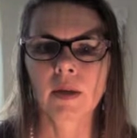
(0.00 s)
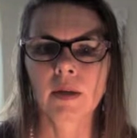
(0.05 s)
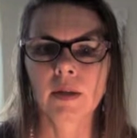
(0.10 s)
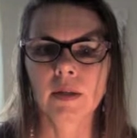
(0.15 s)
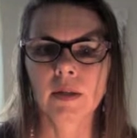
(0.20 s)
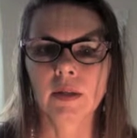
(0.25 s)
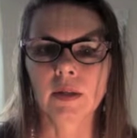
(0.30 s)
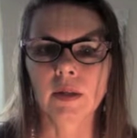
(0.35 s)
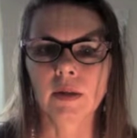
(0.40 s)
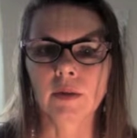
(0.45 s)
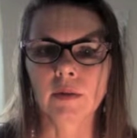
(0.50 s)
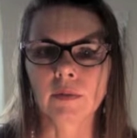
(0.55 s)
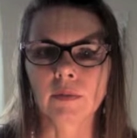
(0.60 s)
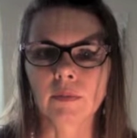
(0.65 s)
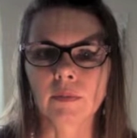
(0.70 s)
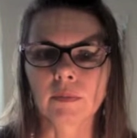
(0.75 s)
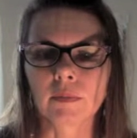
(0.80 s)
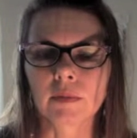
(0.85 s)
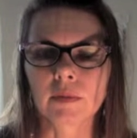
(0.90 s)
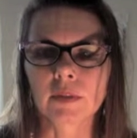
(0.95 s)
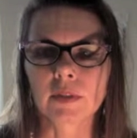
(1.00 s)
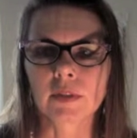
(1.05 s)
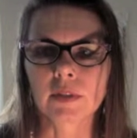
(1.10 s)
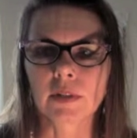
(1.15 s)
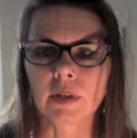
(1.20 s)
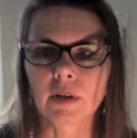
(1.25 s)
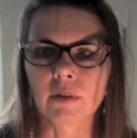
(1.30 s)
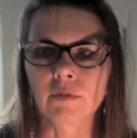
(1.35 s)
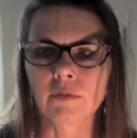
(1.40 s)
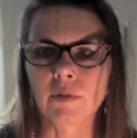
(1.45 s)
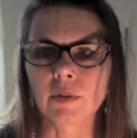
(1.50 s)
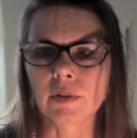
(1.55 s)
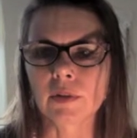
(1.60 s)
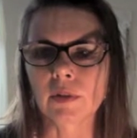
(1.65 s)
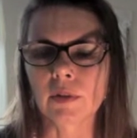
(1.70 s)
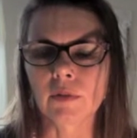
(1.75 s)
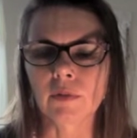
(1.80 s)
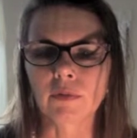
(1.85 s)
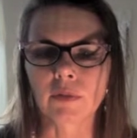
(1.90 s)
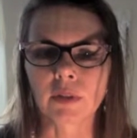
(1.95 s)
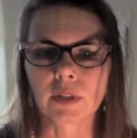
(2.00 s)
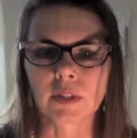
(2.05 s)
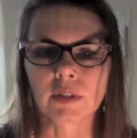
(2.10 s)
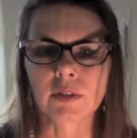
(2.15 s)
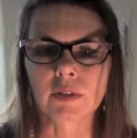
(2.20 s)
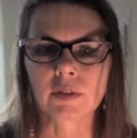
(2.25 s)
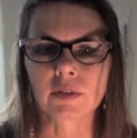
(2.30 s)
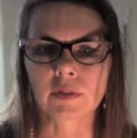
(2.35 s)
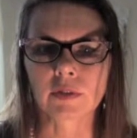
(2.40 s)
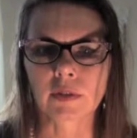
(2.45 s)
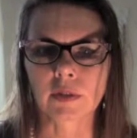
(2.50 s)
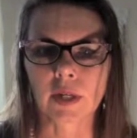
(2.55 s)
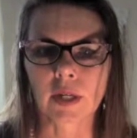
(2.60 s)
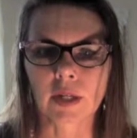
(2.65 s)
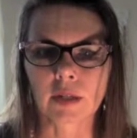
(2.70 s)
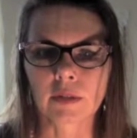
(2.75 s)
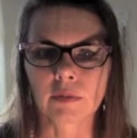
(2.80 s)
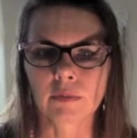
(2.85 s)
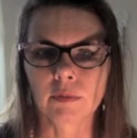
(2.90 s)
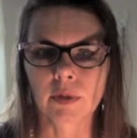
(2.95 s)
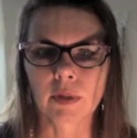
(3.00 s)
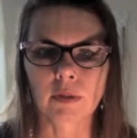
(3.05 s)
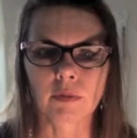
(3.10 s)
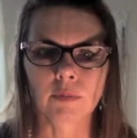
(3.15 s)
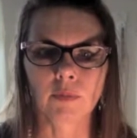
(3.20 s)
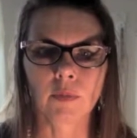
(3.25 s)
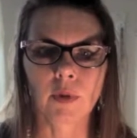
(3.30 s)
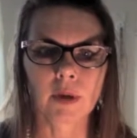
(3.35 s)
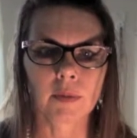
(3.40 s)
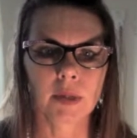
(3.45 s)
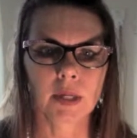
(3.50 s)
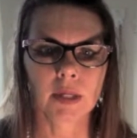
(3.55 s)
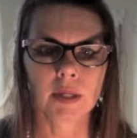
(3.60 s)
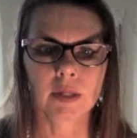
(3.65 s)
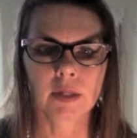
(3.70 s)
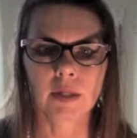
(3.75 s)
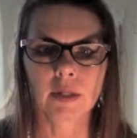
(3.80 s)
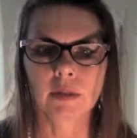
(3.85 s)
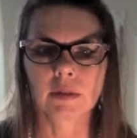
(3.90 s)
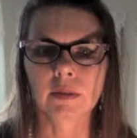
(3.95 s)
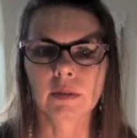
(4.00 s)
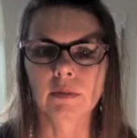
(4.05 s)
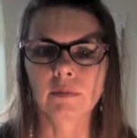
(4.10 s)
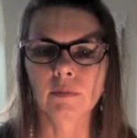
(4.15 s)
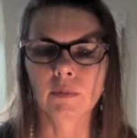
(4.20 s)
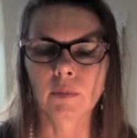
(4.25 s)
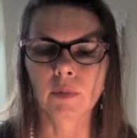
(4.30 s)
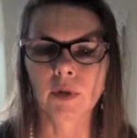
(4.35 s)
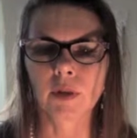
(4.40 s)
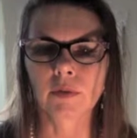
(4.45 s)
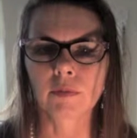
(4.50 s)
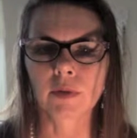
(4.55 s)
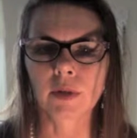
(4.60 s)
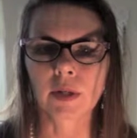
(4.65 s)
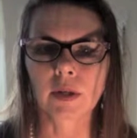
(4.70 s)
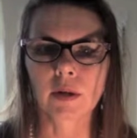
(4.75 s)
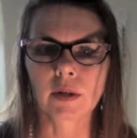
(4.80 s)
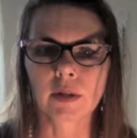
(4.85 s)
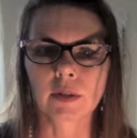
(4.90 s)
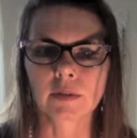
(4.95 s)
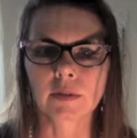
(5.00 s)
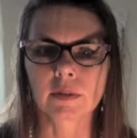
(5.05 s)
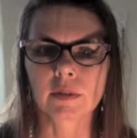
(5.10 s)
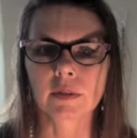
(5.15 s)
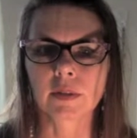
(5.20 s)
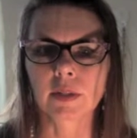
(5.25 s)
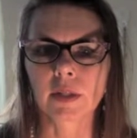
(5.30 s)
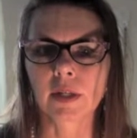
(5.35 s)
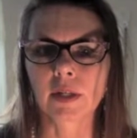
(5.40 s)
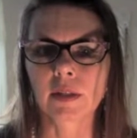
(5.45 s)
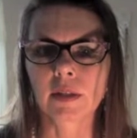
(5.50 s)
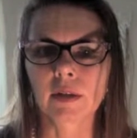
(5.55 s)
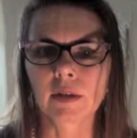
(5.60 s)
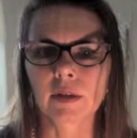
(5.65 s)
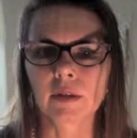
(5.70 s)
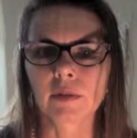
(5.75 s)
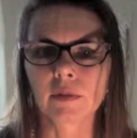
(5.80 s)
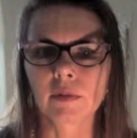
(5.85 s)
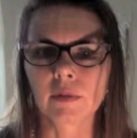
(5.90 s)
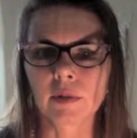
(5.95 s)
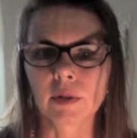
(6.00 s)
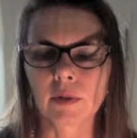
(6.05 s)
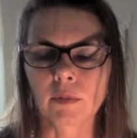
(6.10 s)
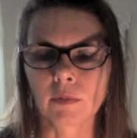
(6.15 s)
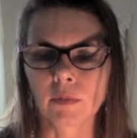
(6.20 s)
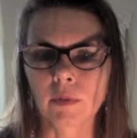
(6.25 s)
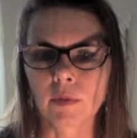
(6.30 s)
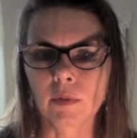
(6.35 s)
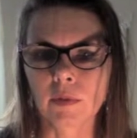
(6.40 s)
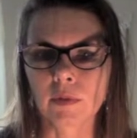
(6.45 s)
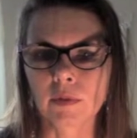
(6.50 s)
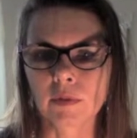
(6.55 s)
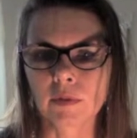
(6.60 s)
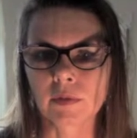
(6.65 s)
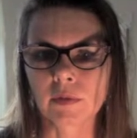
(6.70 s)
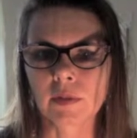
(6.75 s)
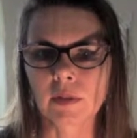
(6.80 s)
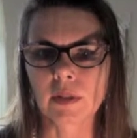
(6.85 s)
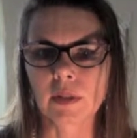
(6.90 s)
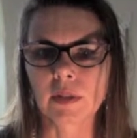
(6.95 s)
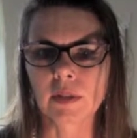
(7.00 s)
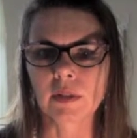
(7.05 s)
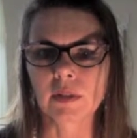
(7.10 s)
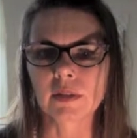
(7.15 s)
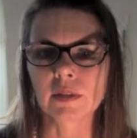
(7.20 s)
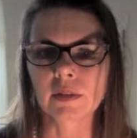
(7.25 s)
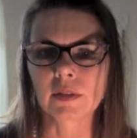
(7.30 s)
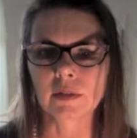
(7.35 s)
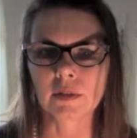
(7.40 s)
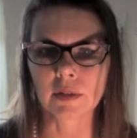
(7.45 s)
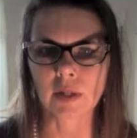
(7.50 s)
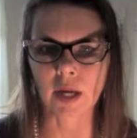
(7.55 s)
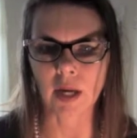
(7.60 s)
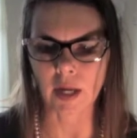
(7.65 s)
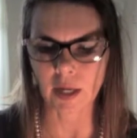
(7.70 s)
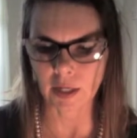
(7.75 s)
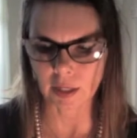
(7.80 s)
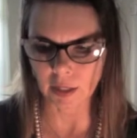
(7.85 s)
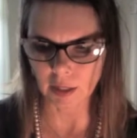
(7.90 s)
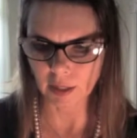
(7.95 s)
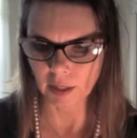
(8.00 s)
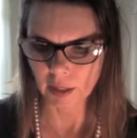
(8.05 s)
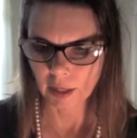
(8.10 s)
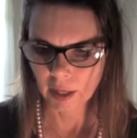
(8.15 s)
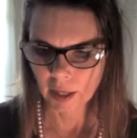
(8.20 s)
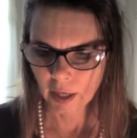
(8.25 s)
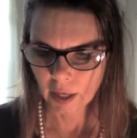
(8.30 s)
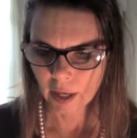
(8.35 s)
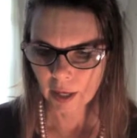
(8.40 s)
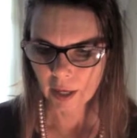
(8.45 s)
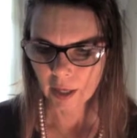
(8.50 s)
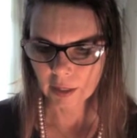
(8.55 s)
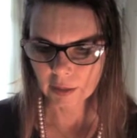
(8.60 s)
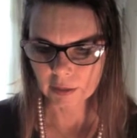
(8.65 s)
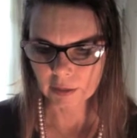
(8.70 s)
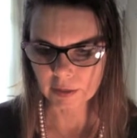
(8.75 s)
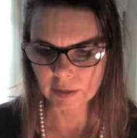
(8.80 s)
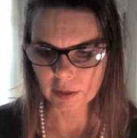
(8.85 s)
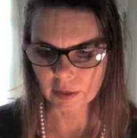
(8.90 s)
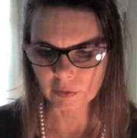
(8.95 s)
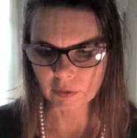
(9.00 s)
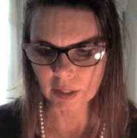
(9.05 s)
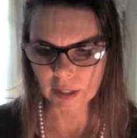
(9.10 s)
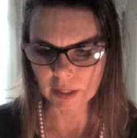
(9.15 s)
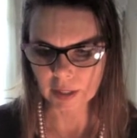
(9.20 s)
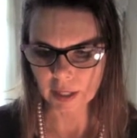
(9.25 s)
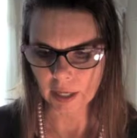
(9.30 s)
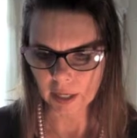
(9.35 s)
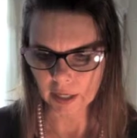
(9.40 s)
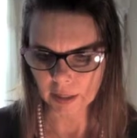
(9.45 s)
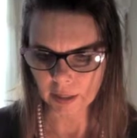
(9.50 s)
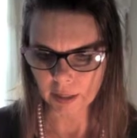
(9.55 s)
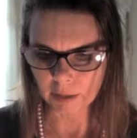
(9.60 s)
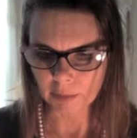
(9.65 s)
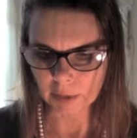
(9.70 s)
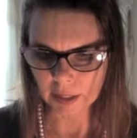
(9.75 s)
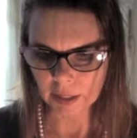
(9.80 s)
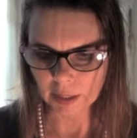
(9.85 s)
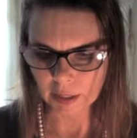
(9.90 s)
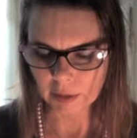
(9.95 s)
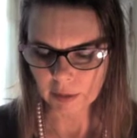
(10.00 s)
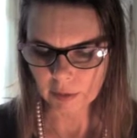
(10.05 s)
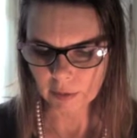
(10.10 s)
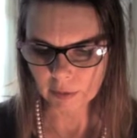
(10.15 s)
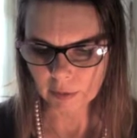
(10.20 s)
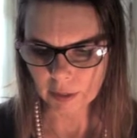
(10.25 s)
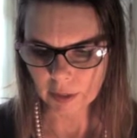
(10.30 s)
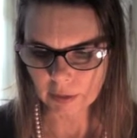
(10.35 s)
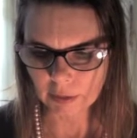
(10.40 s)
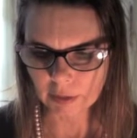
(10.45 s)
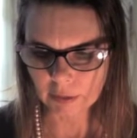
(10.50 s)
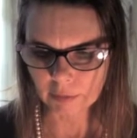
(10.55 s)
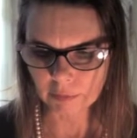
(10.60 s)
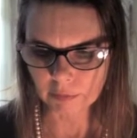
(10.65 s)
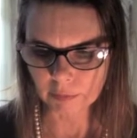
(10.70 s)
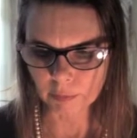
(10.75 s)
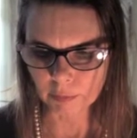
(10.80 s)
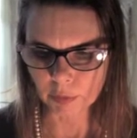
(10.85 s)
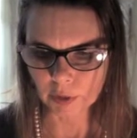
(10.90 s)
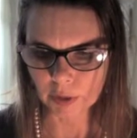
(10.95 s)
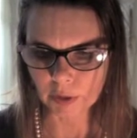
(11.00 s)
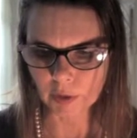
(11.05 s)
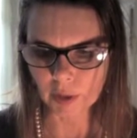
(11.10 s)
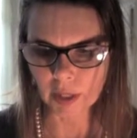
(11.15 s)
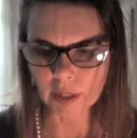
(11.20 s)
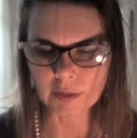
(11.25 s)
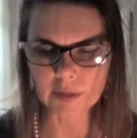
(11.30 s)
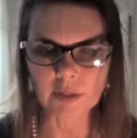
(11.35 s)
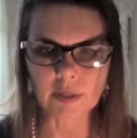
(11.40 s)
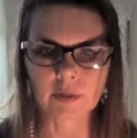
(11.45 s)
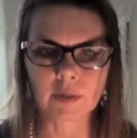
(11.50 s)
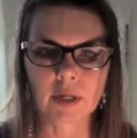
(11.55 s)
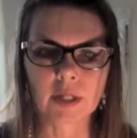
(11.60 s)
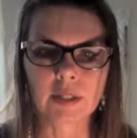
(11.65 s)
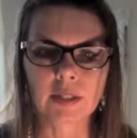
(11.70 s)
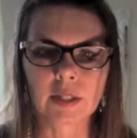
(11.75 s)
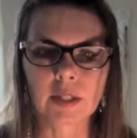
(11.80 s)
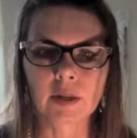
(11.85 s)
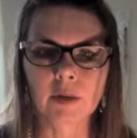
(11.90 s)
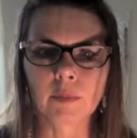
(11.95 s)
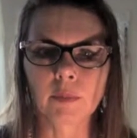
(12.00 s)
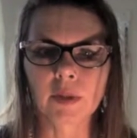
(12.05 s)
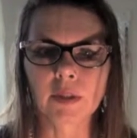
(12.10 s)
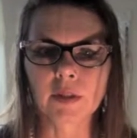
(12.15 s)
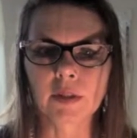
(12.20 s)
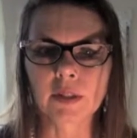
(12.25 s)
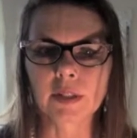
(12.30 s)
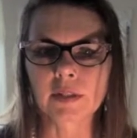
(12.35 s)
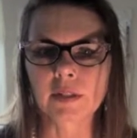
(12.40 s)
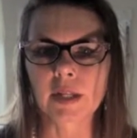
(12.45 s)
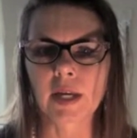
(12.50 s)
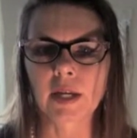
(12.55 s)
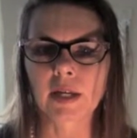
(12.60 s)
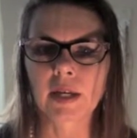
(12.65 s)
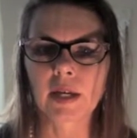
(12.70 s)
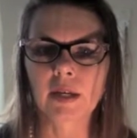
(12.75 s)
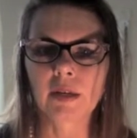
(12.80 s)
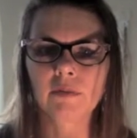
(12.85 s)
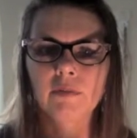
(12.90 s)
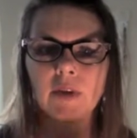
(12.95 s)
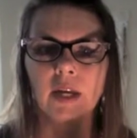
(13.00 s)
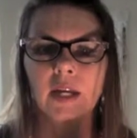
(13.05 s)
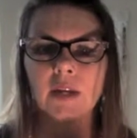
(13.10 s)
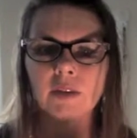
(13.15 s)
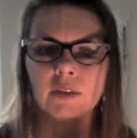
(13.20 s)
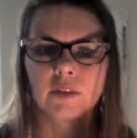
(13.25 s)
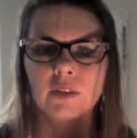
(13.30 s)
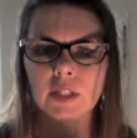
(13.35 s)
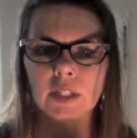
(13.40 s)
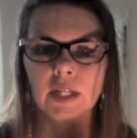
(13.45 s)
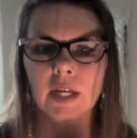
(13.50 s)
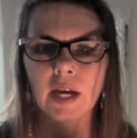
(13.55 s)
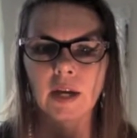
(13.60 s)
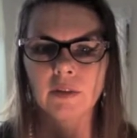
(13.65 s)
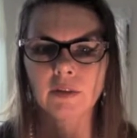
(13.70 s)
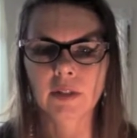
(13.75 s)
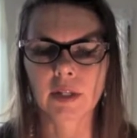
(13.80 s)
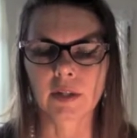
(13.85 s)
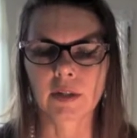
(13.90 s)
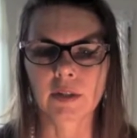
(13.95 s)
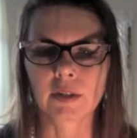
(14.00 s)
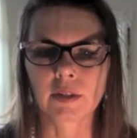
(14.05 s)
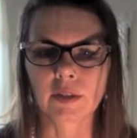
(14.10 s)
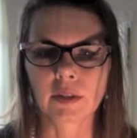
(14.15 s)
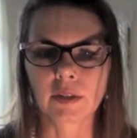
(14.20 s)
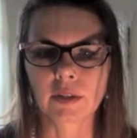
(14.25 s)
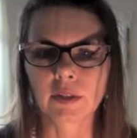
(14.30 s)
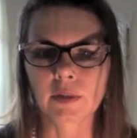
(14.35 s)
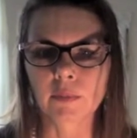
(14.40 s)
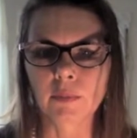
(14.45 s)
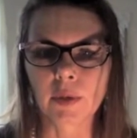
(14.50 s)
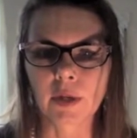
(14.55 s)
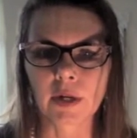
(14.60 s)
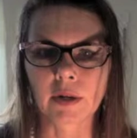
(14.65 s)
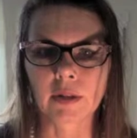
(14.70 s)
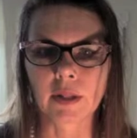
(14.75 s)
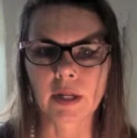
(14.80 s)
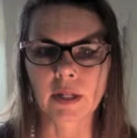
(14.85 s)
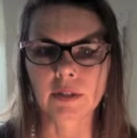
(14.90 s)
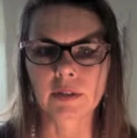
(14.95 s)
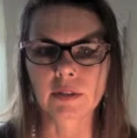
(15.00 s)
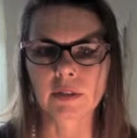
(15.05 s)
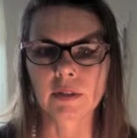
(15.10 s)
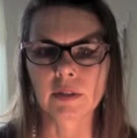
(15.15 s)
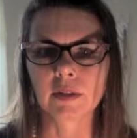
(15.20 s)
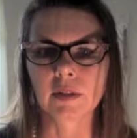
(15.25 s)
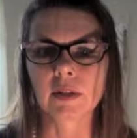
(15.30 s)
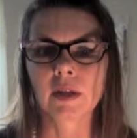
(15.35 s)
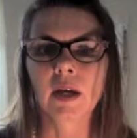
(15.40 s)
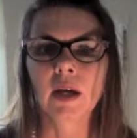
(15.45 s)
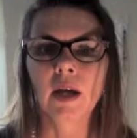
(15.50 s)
you know, stuff was overly strict with women and with regards to like their roles in society and stuff like that. And I mean, I know things have progressed a great deal, but there is that kind of energy out there, and you could compare that to